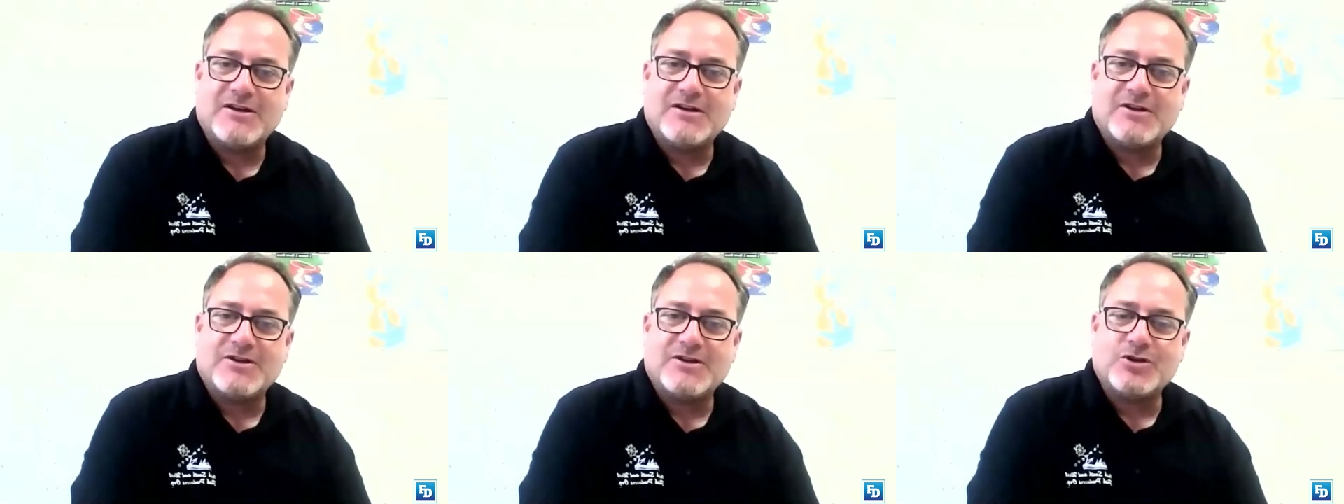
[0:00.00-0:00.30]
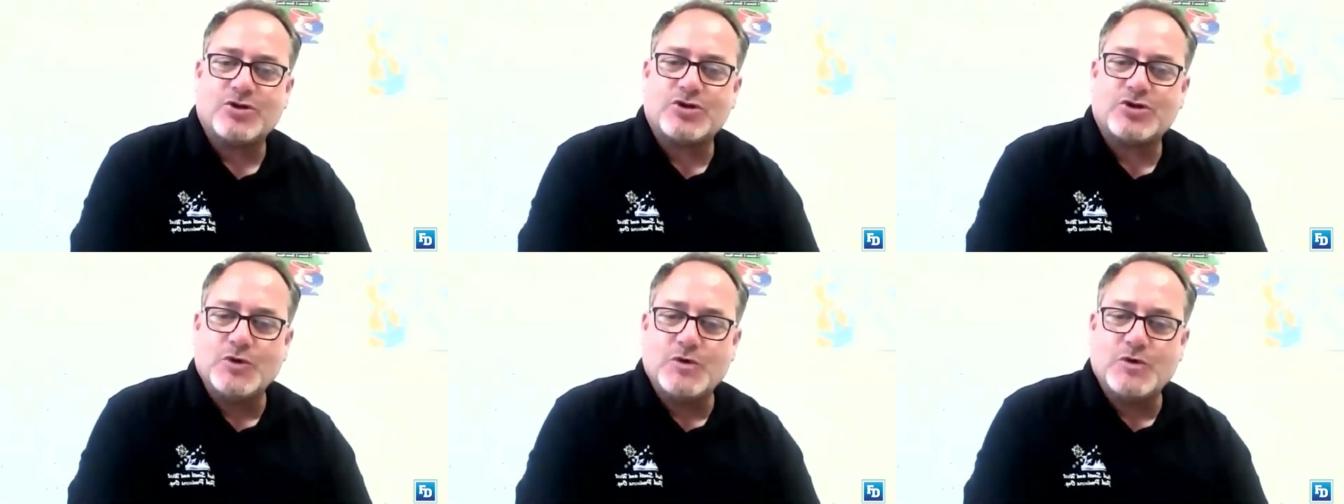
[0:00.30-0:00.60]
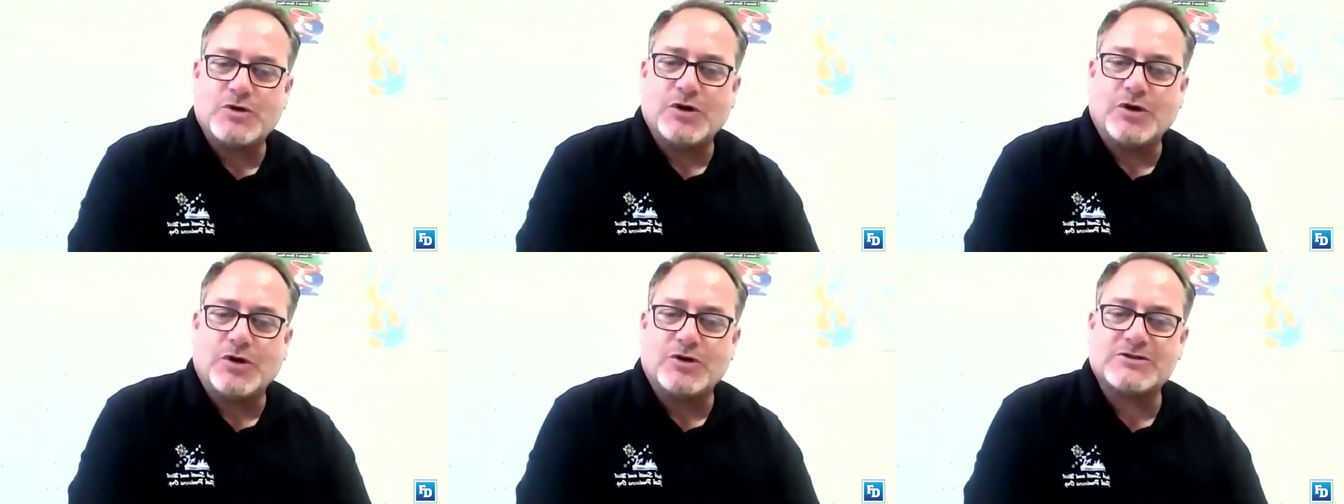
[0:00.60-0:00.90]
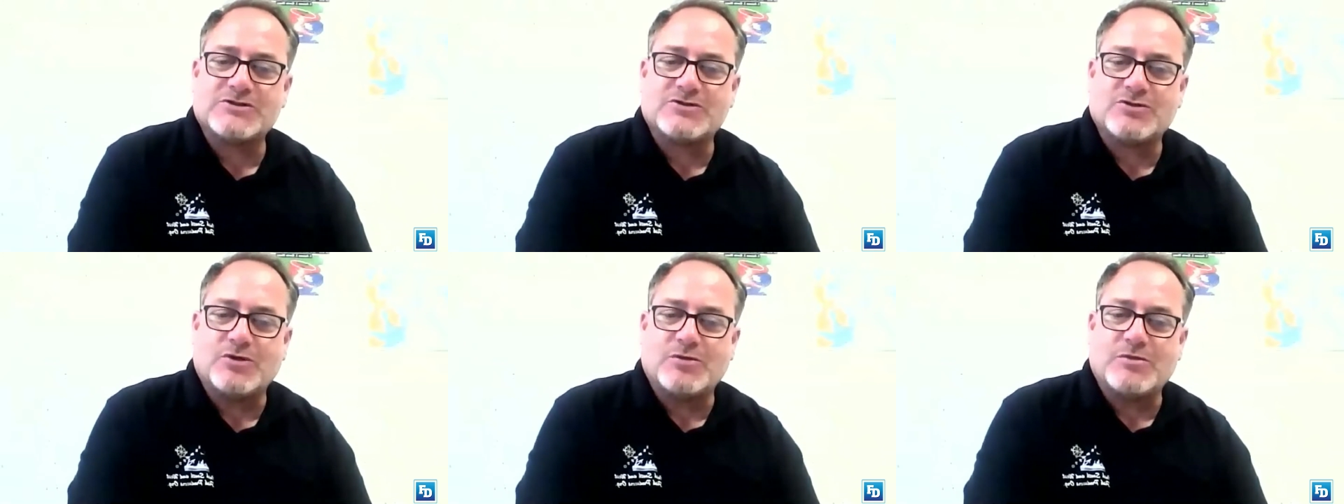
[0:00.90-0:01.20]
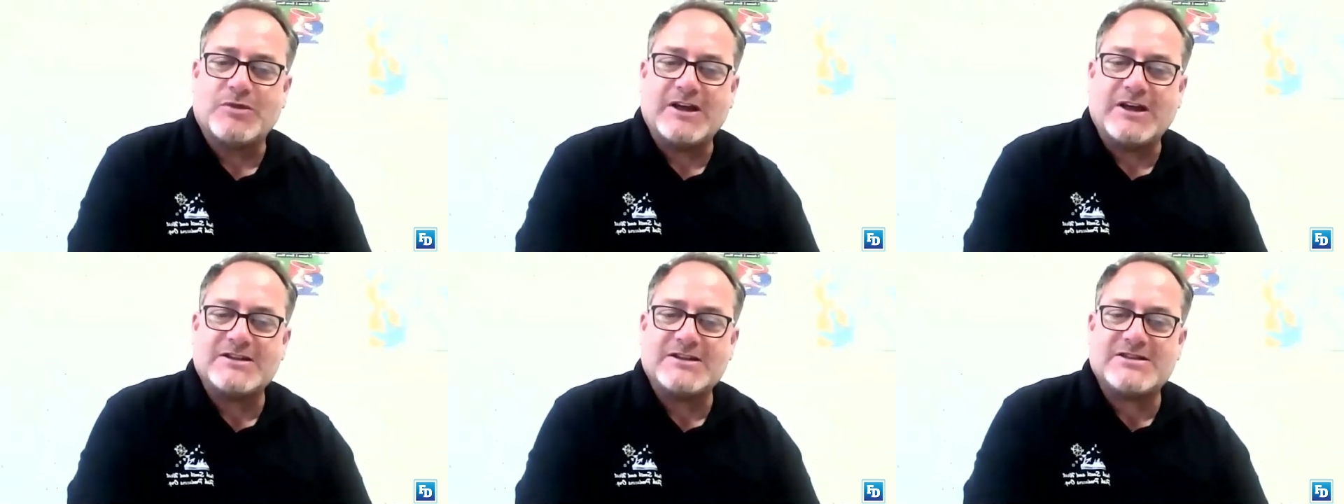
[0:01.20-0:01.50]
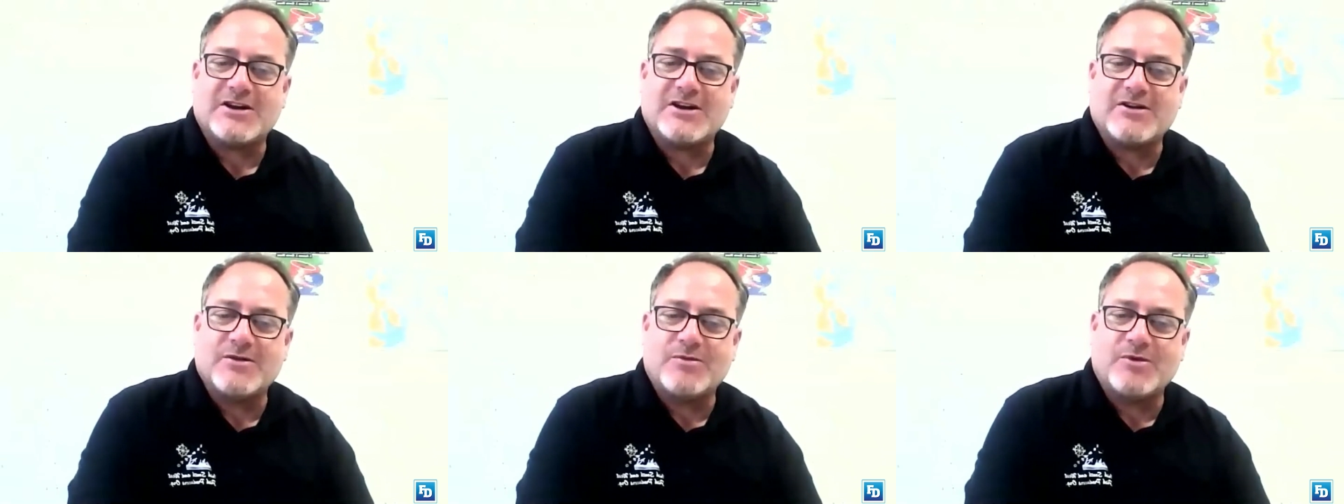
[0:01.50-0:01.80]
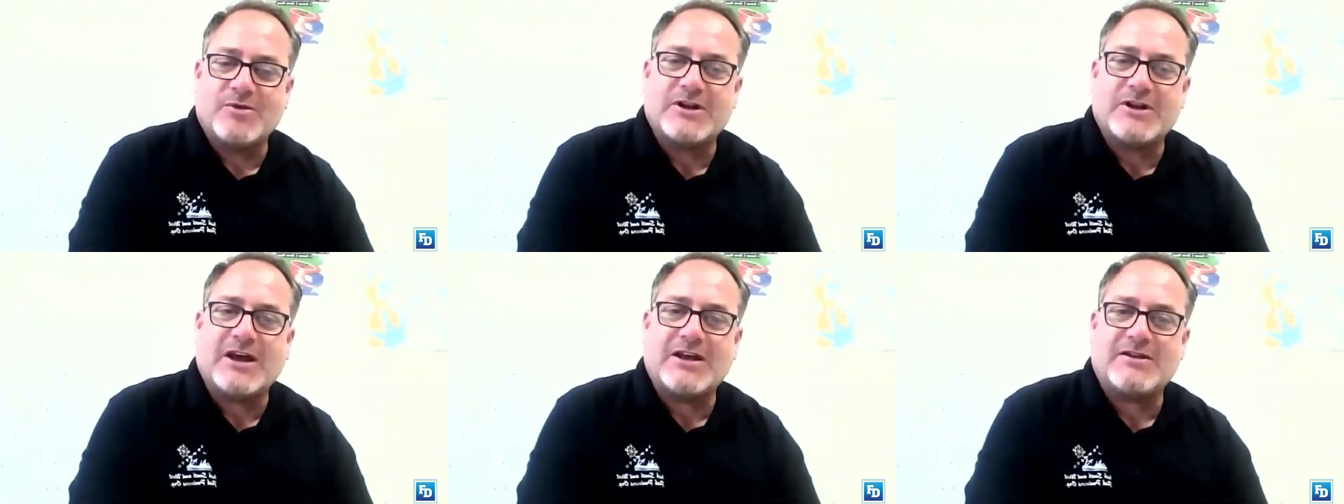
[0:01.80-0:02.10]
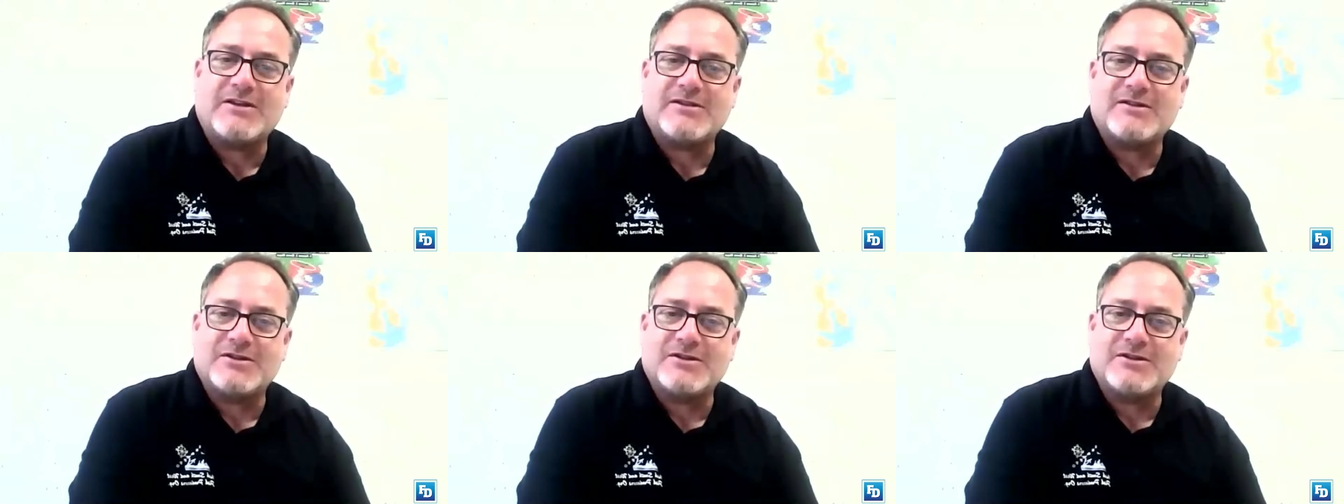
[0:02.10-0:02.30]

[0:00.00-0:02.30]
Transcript: You're too close to him, lad. Sorry about that.